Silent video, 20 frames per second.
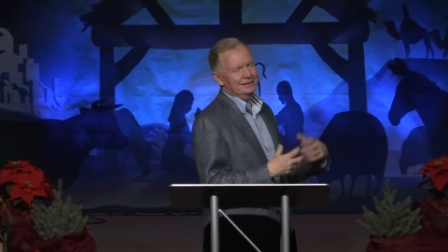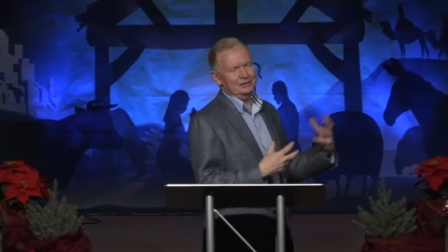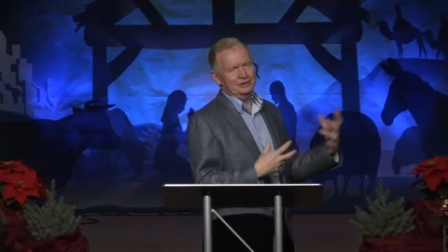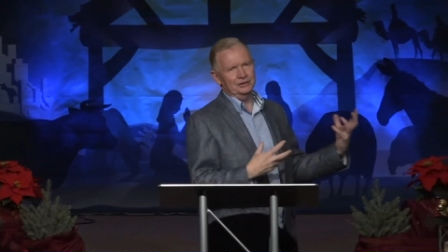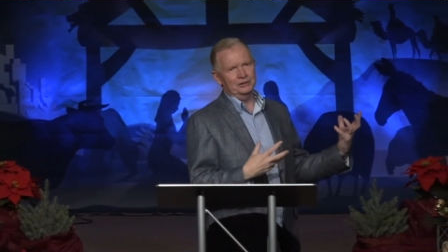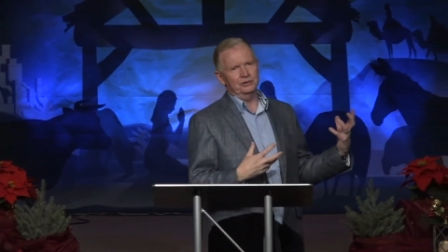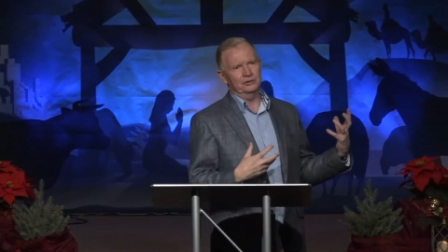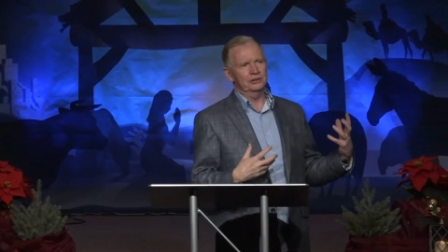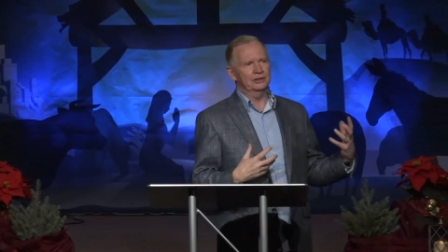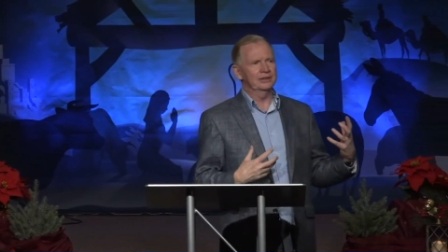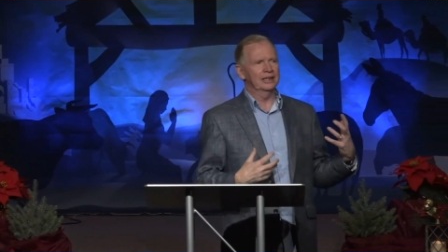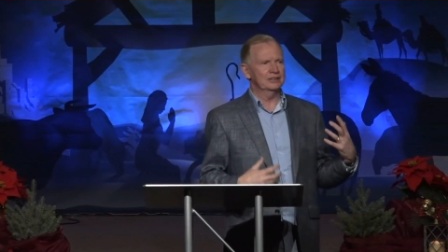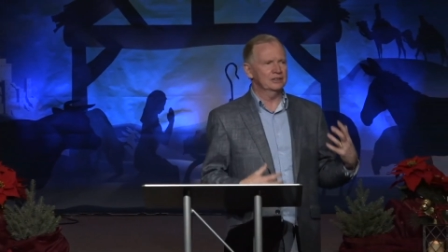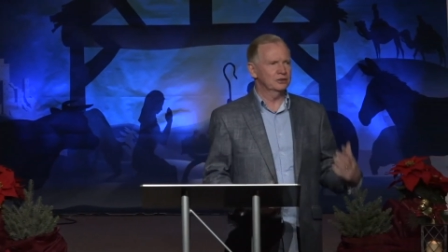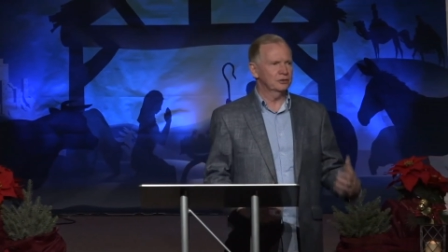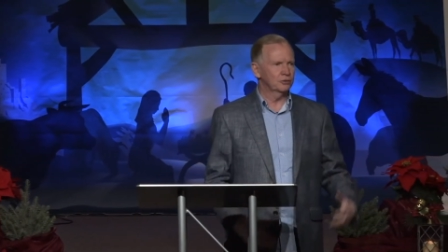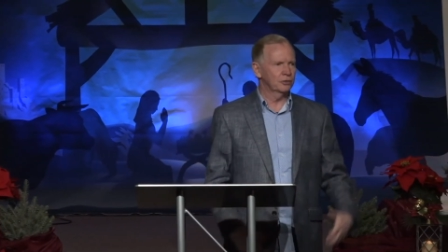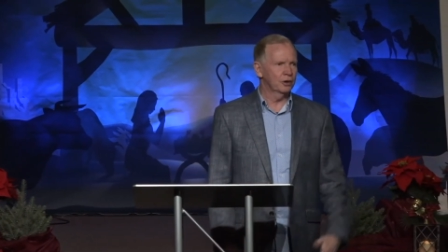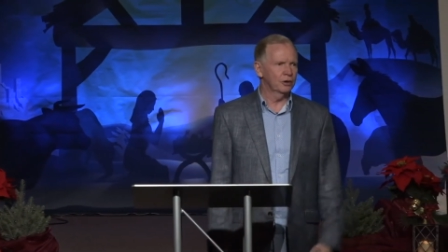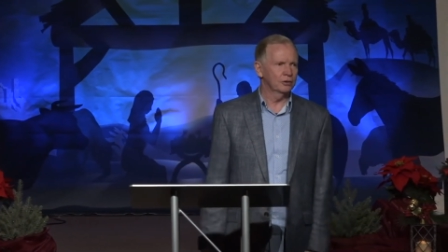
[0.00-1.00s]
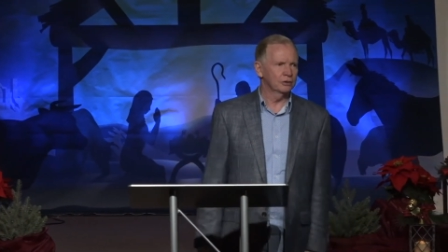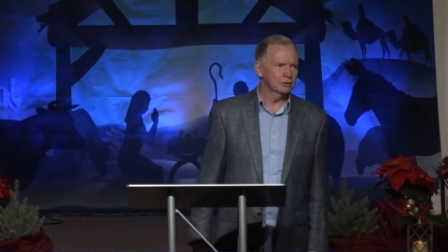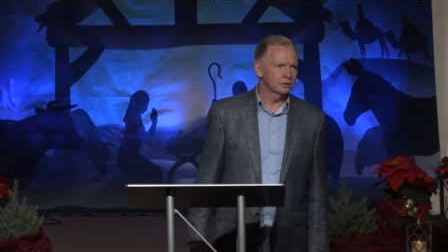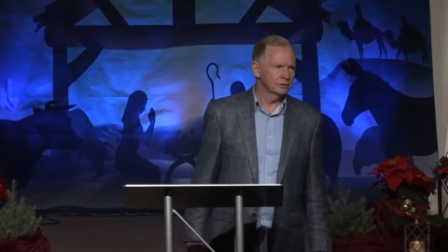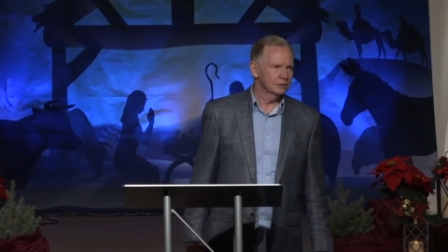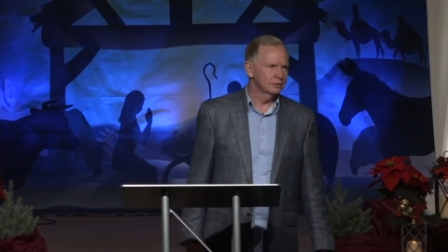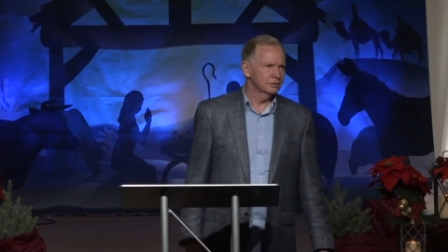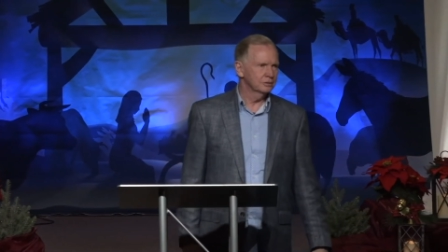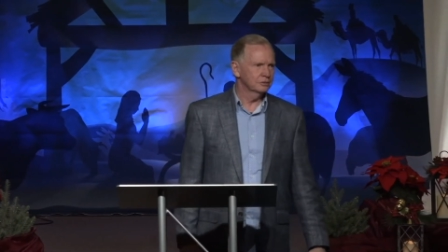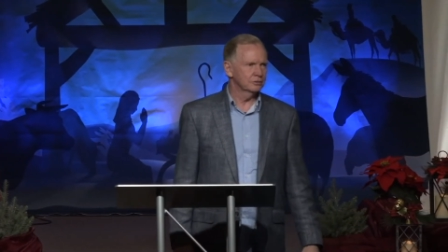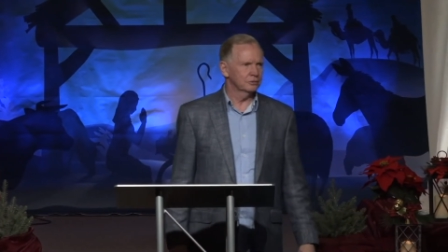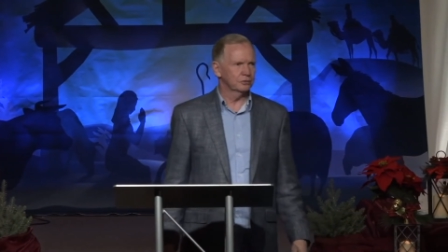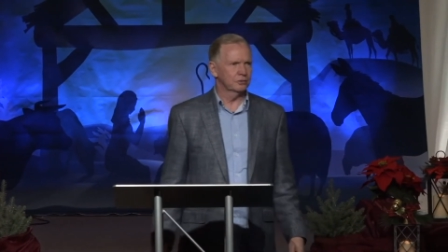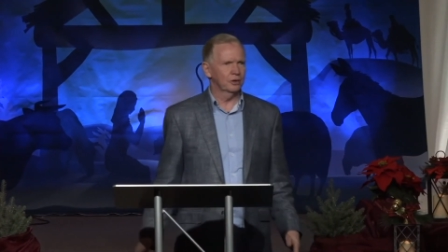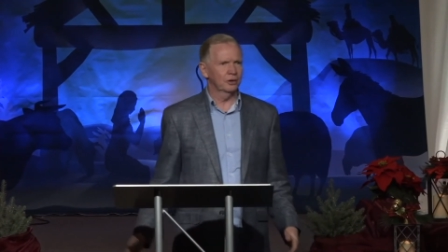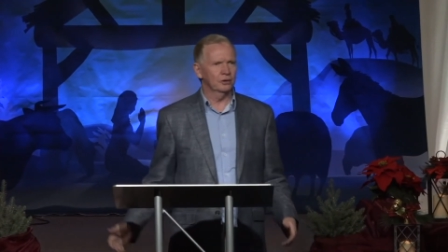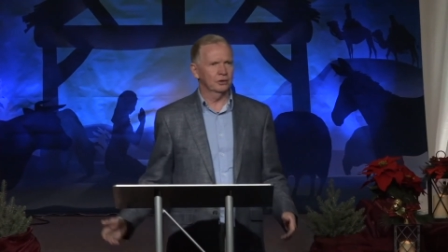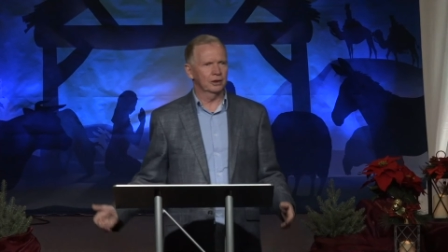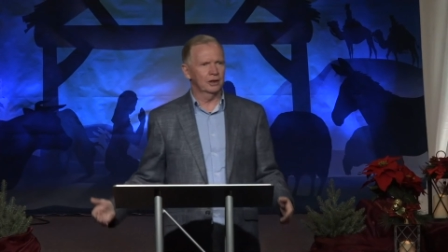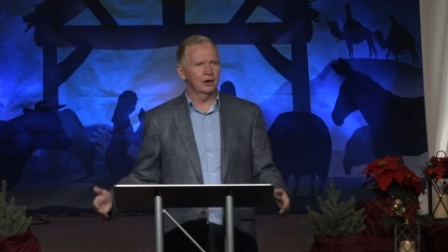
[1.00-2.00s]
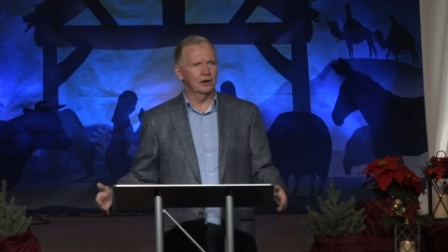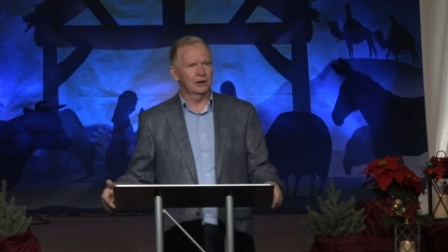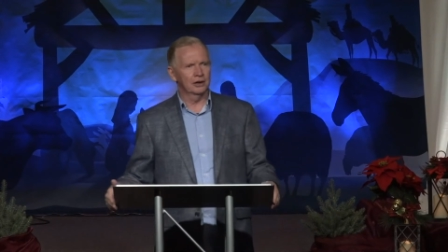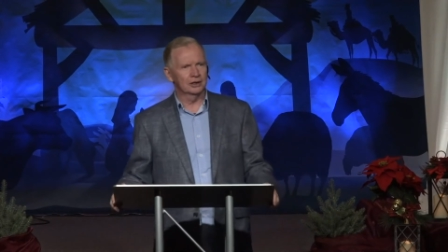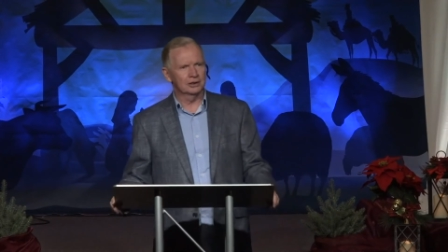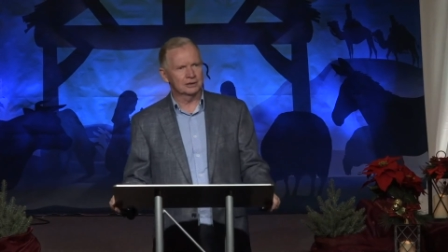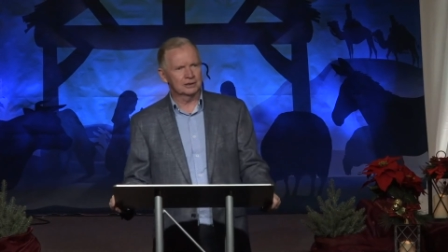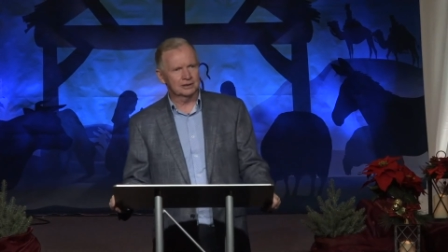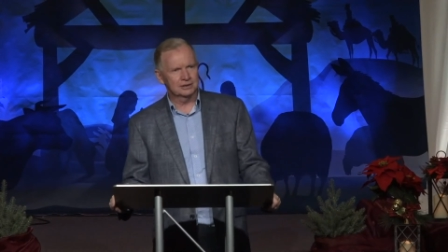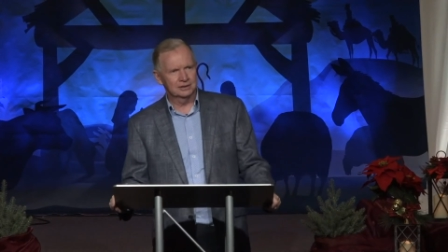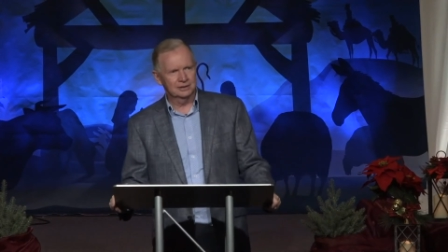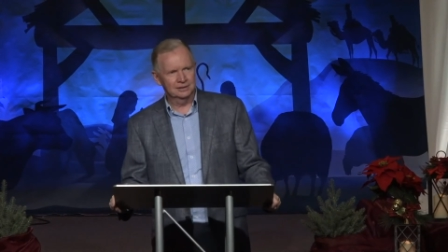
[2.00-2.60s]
you know, that's the wrong, wrong heart